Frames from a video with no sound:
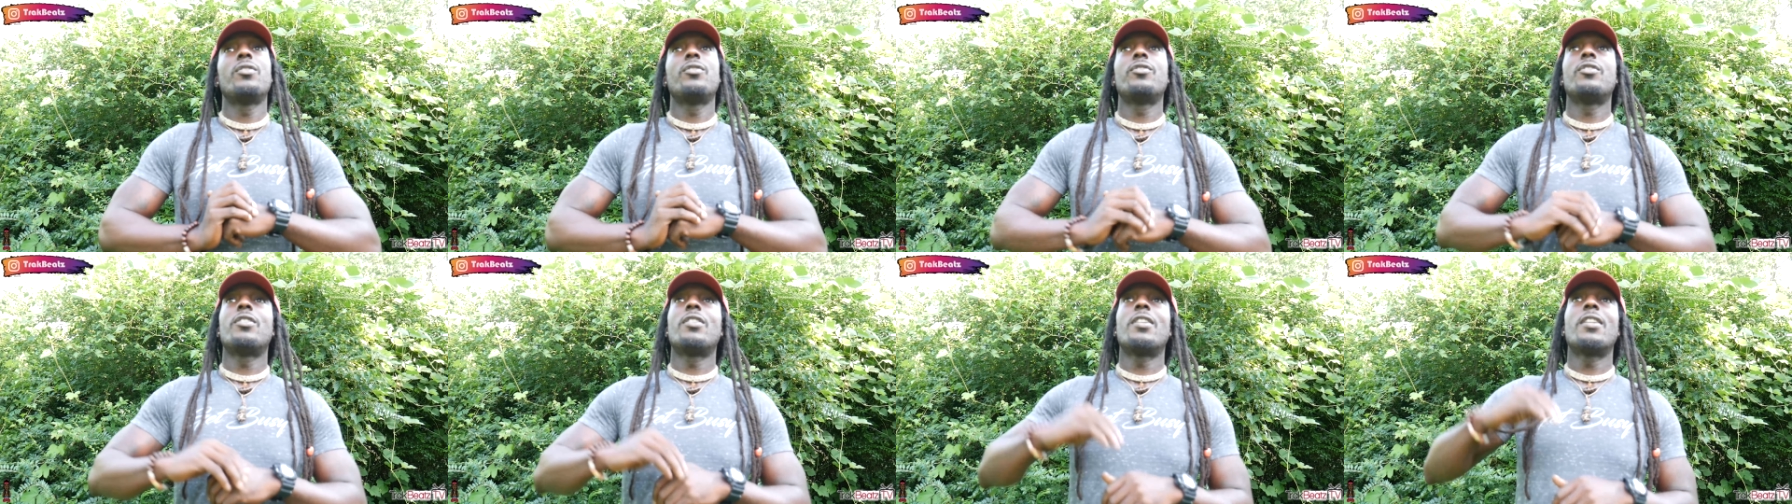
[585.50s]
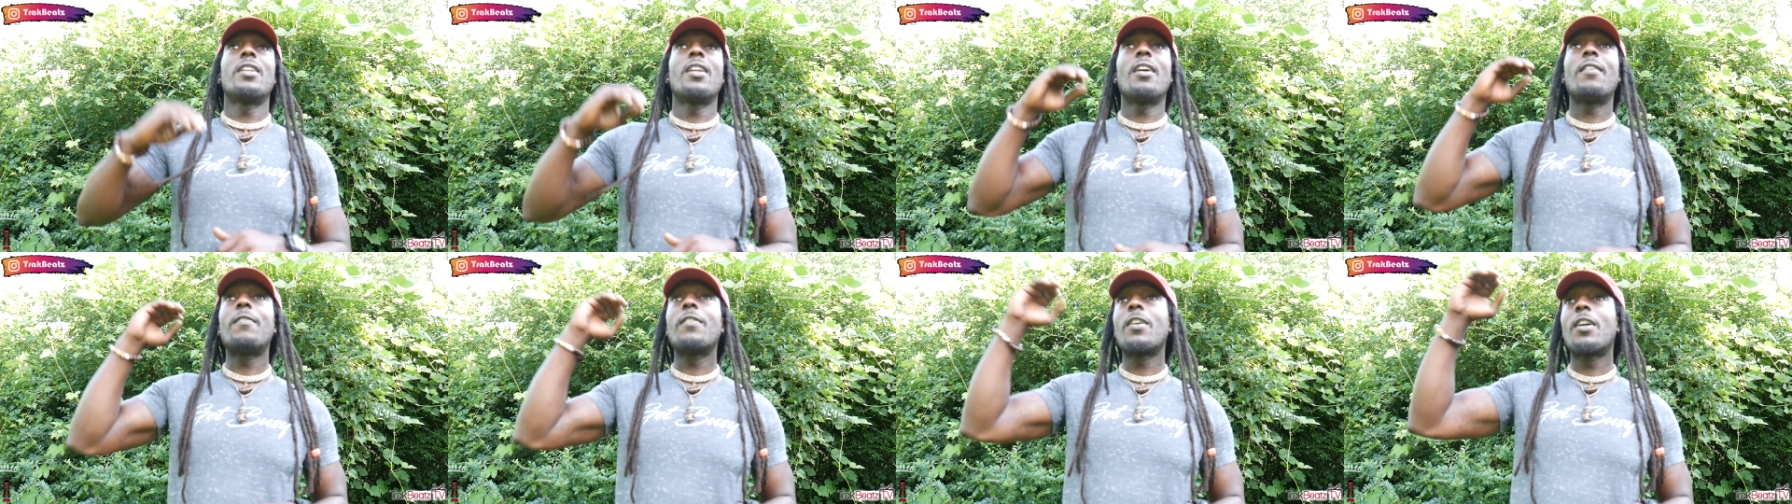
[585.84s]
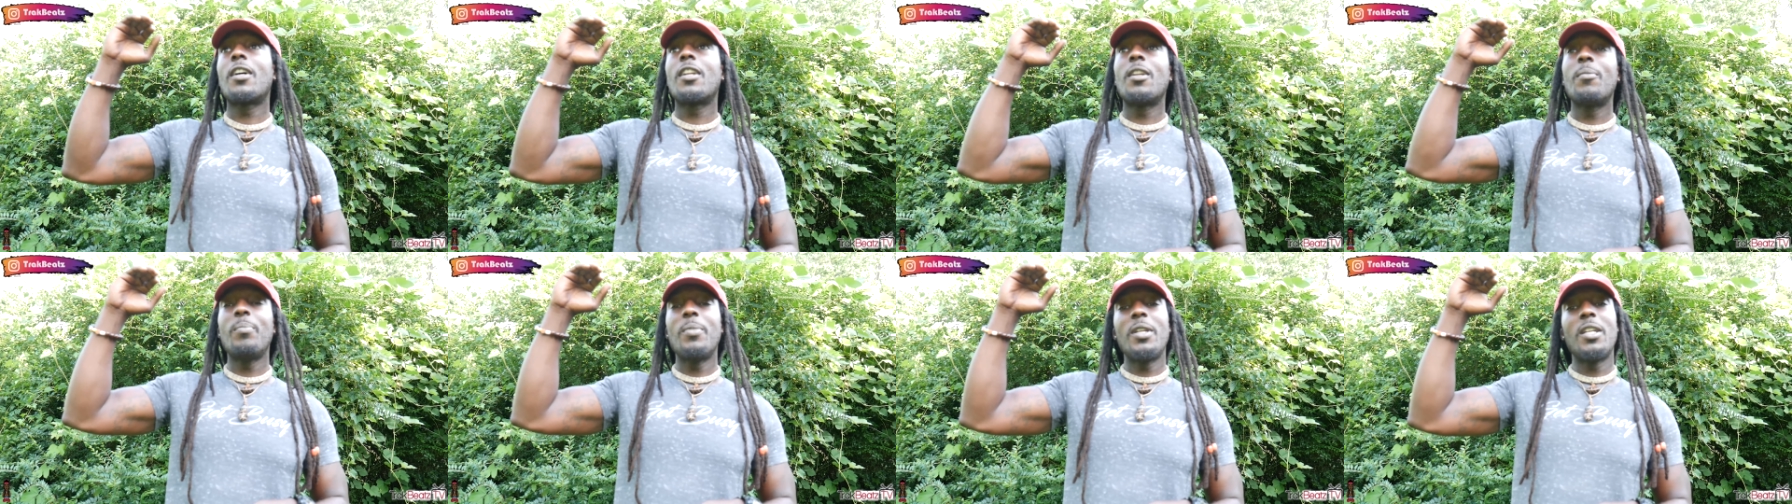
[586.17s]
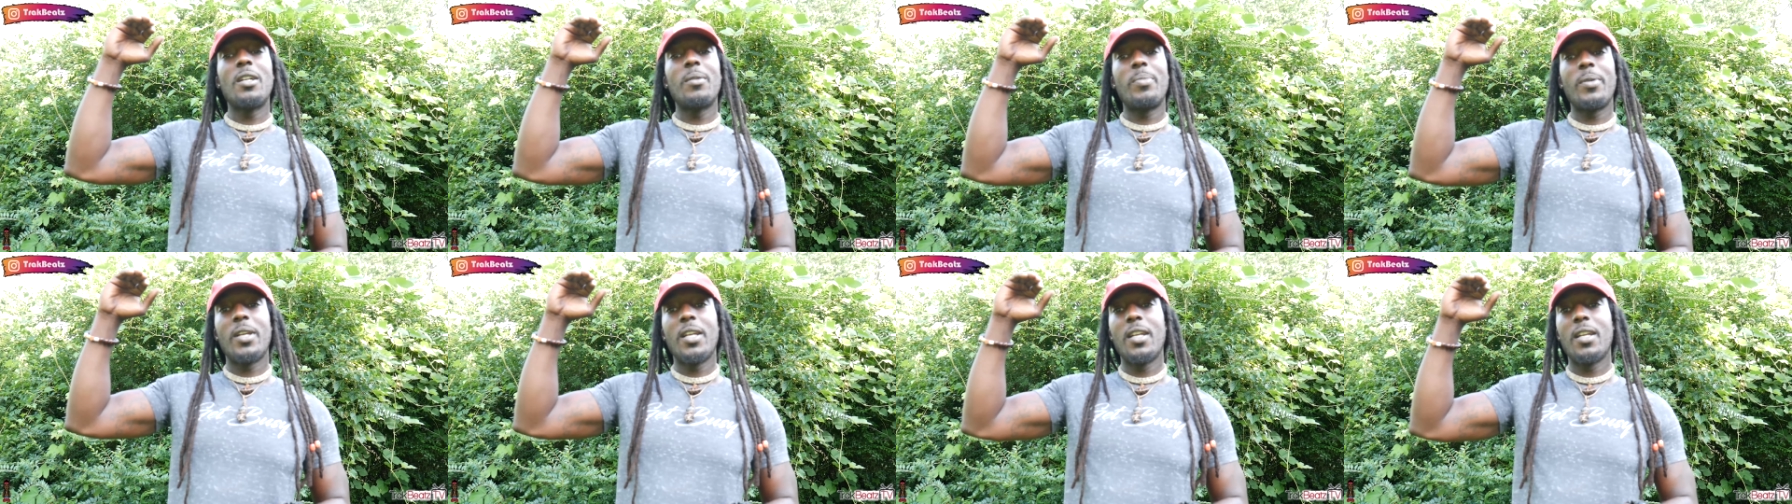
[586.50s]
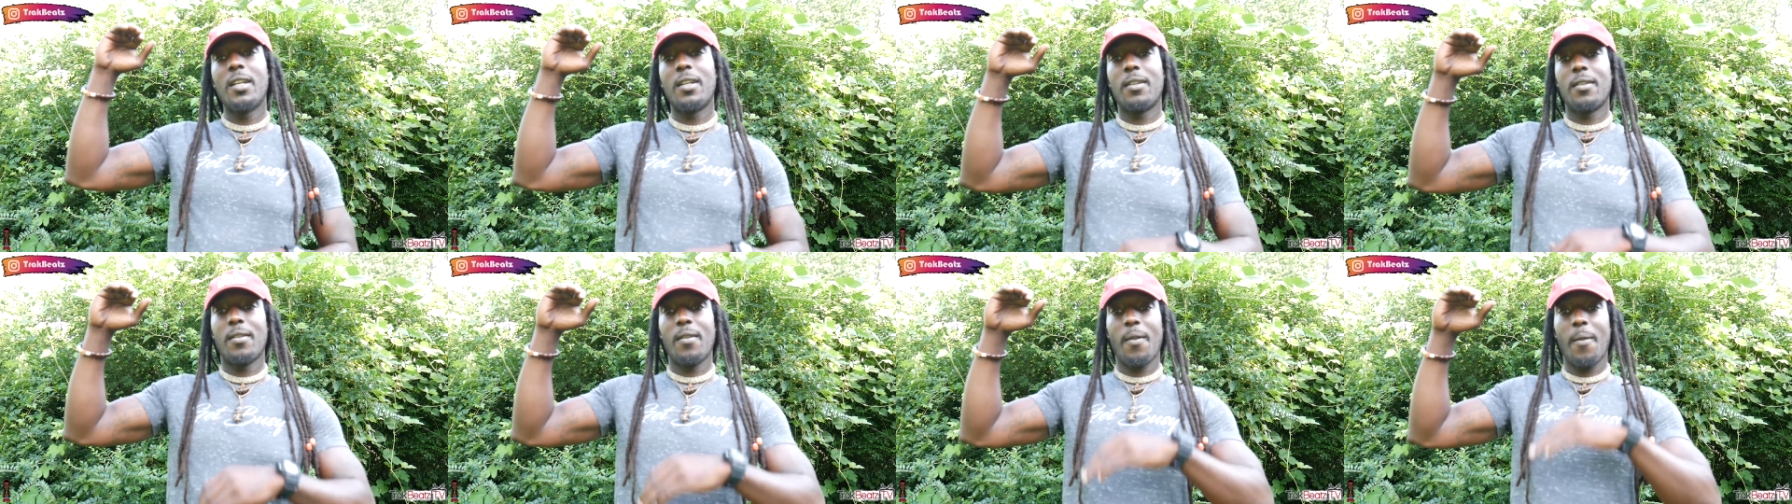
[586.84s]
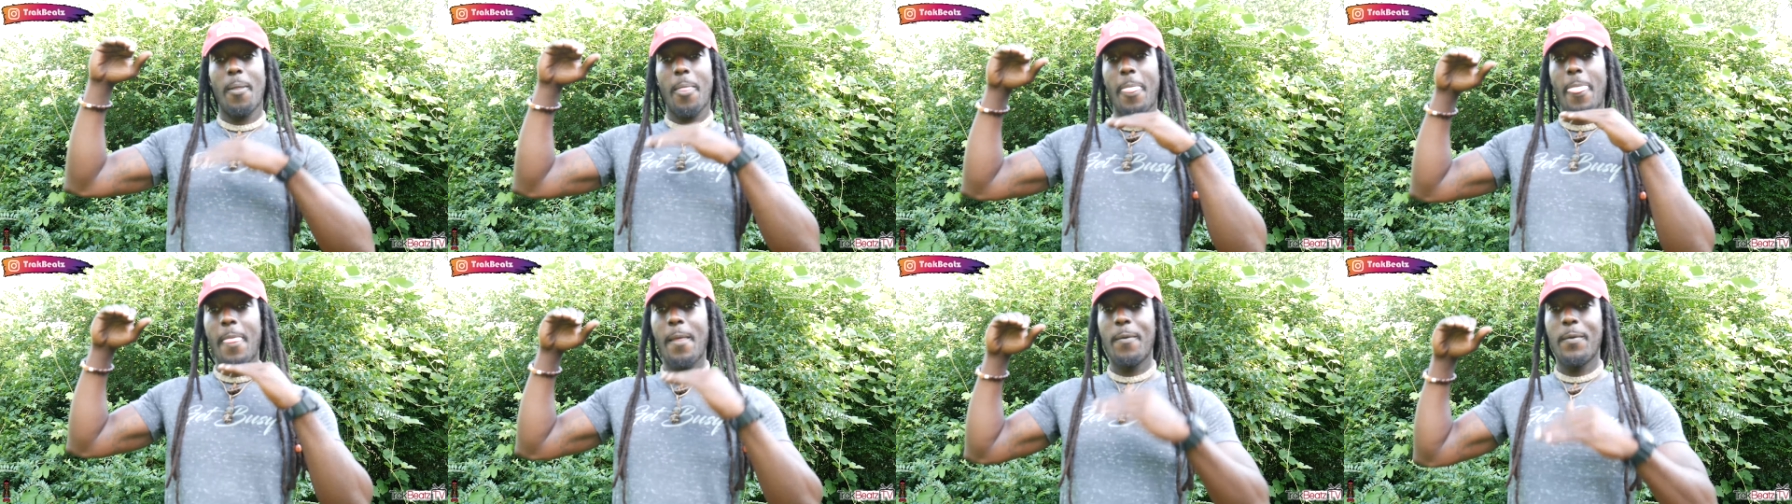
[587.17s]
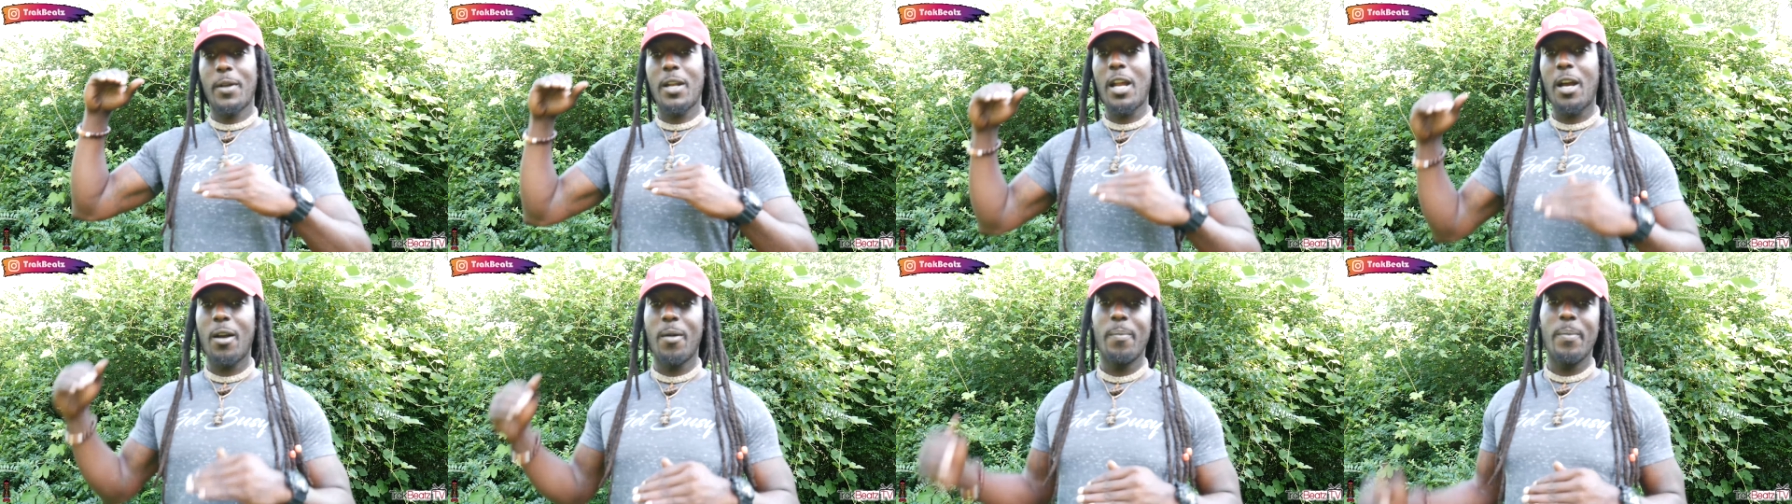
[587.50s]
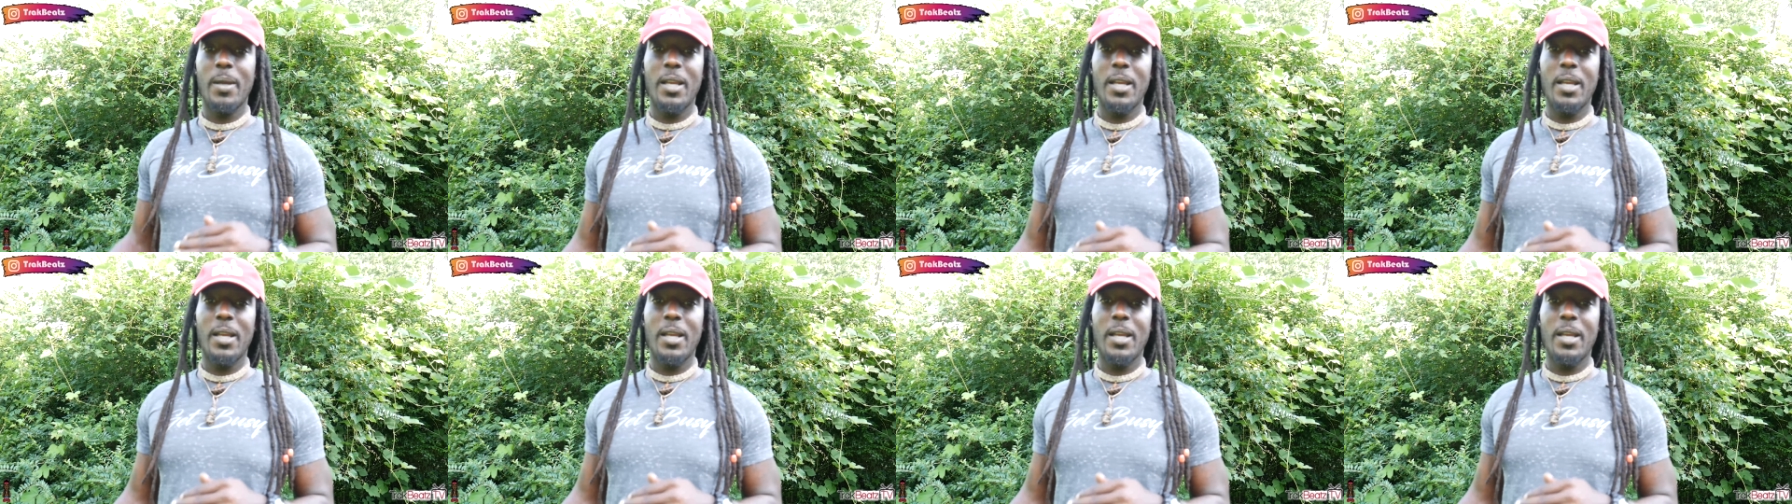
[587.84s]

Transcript: you're never going to be up here without